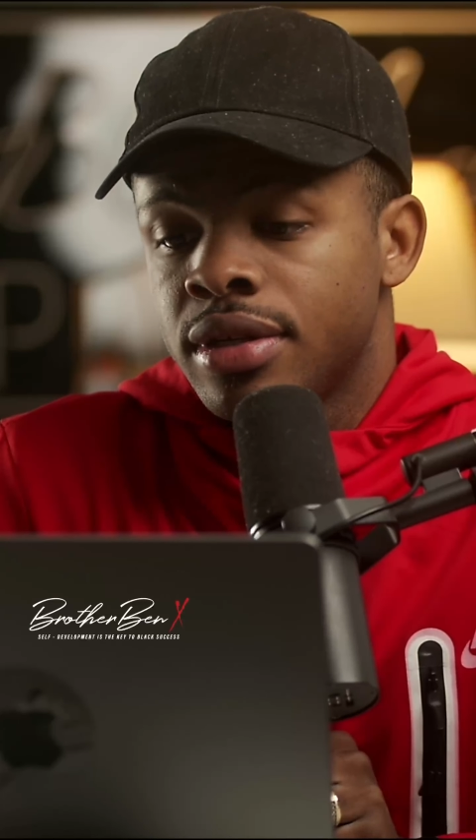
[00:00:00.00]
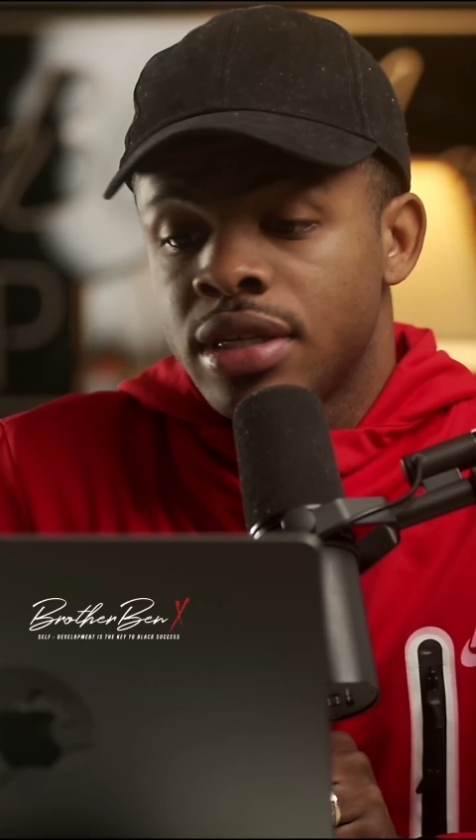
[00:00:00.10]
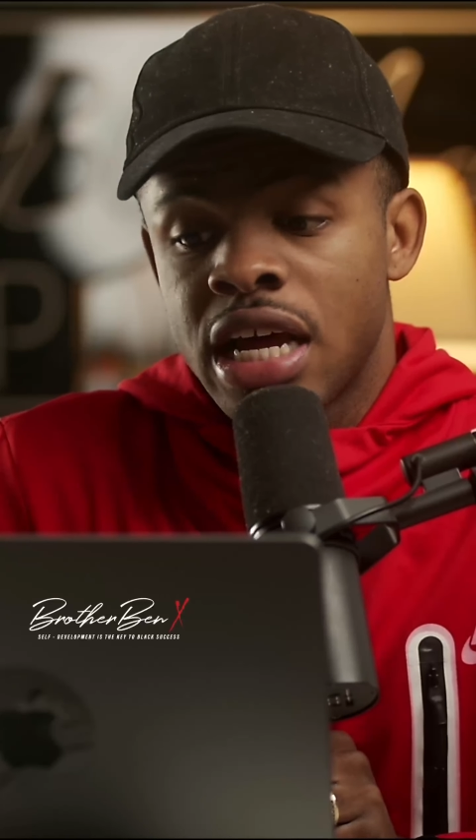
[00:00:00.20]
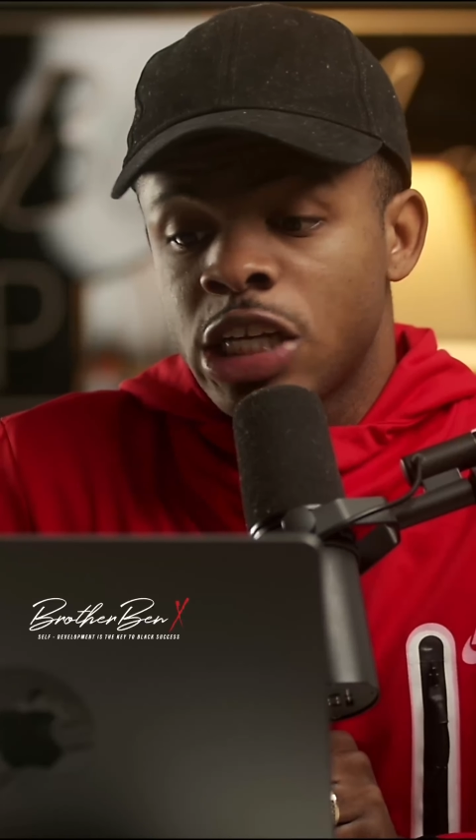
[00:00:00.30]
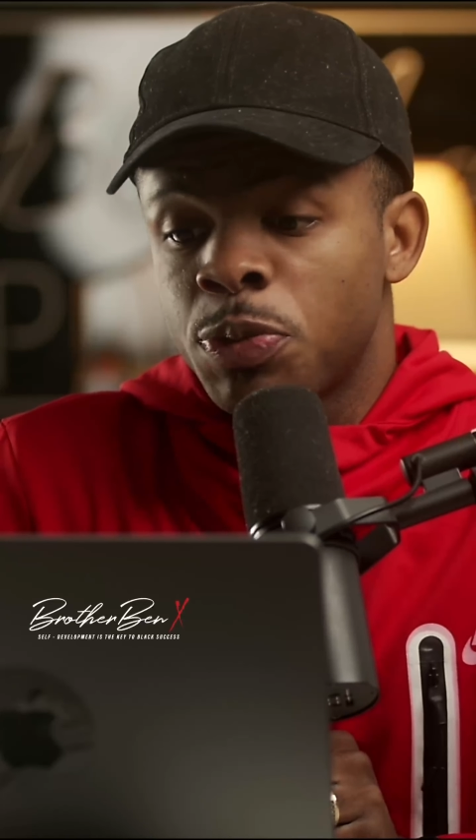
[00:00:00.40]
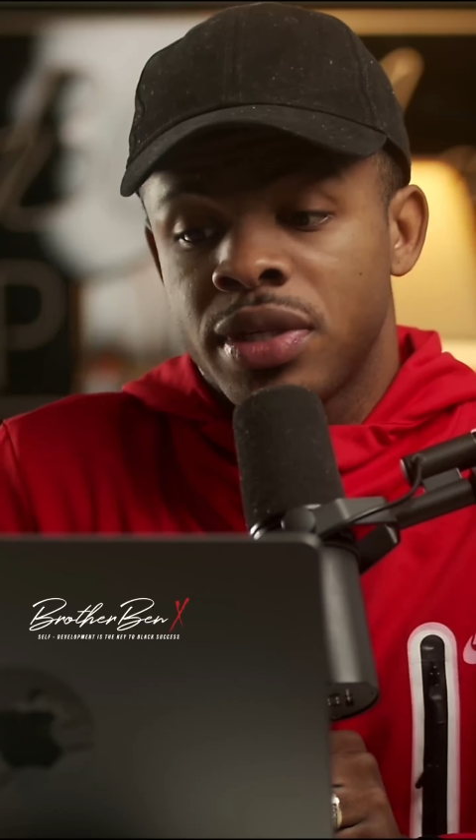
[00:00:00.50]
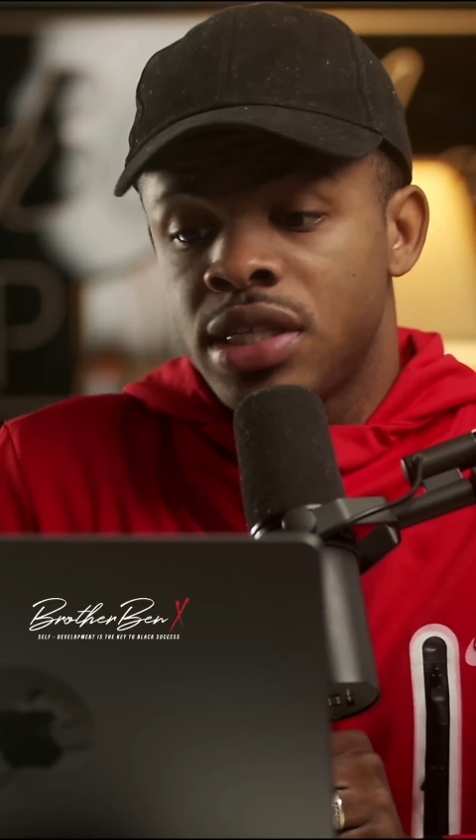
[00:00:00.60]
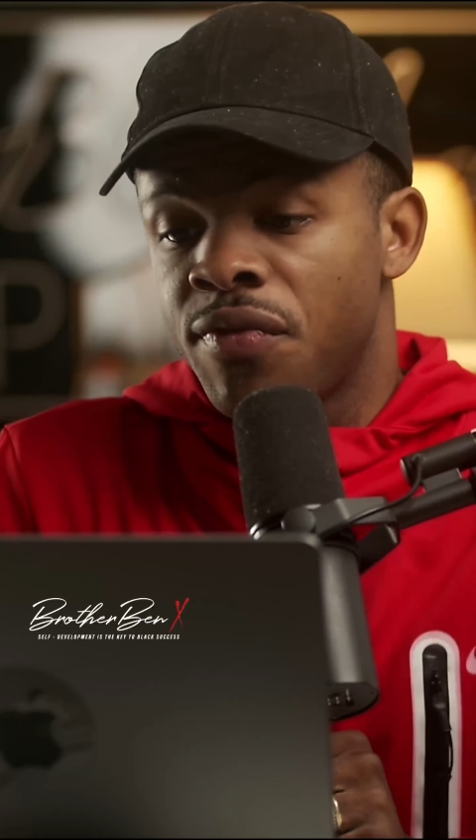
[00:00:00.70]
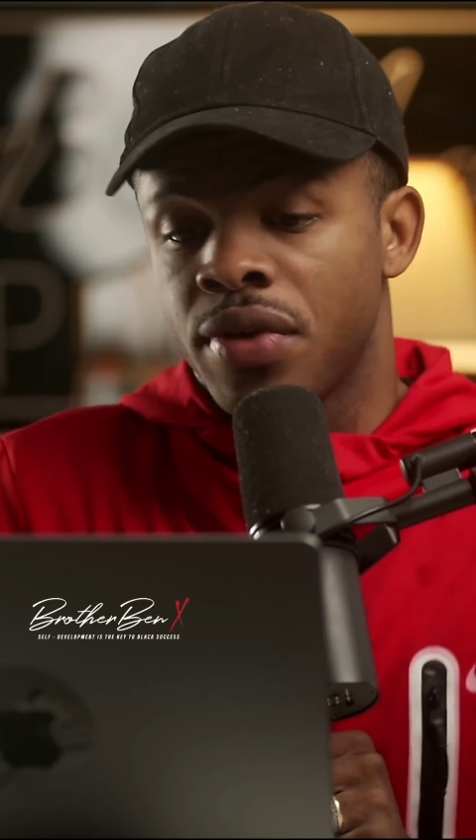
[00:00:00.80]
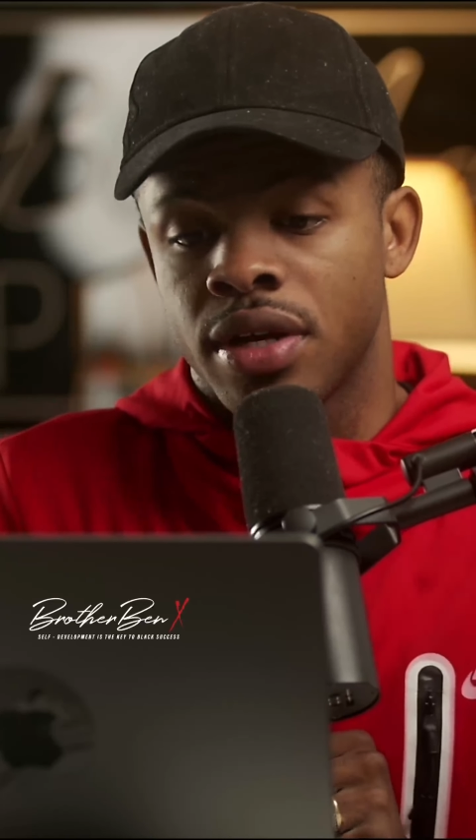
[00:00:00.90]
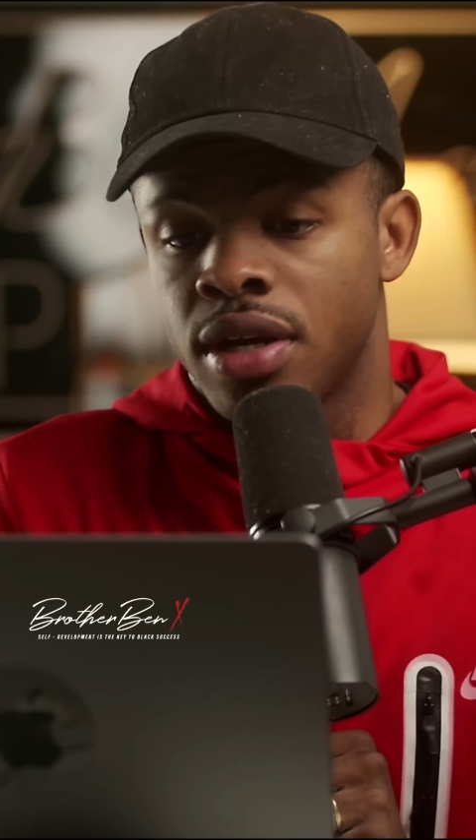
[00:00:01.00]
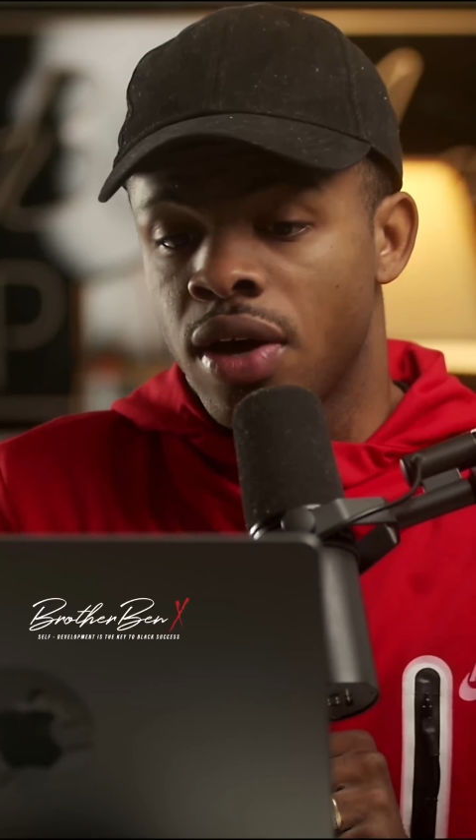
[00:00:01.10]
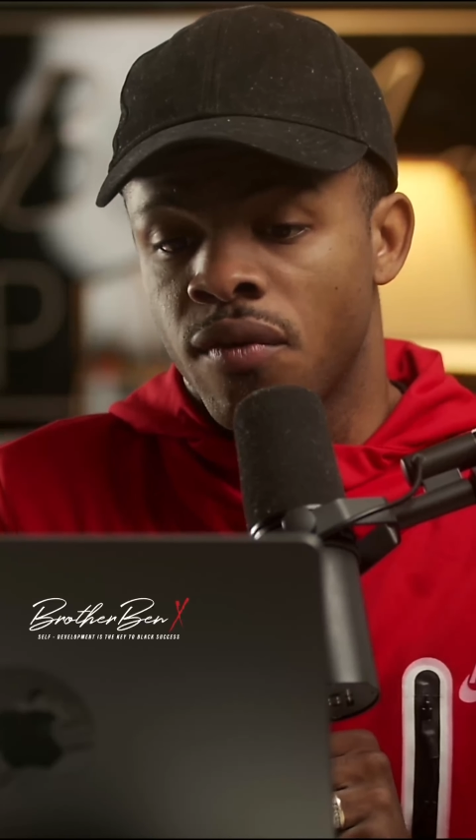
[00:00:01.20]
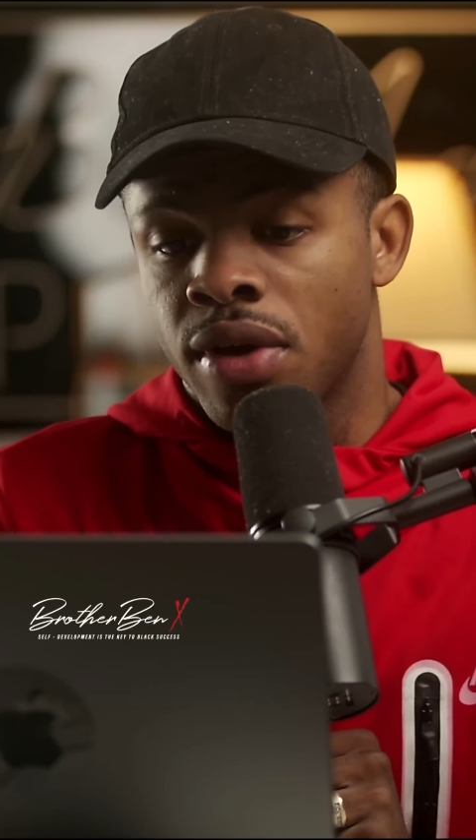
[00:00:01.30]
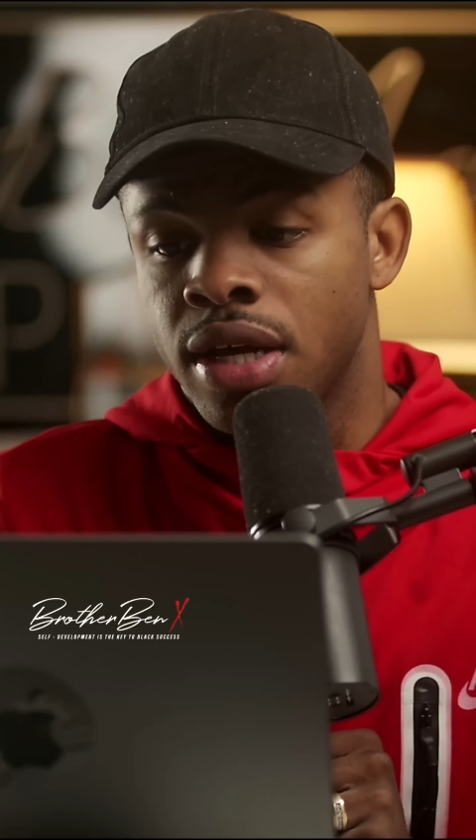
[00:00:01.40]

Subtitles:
Not specific enough.